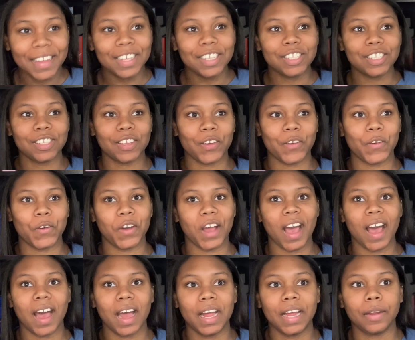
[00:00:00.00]
So
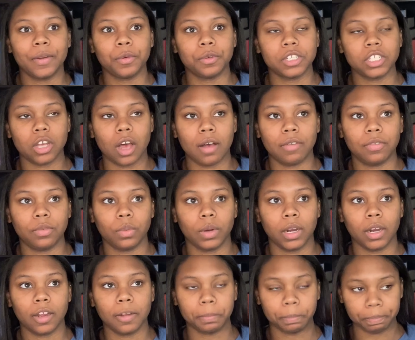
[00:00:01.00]
I was off of
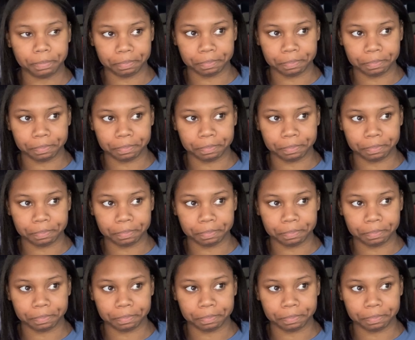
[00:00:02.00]
work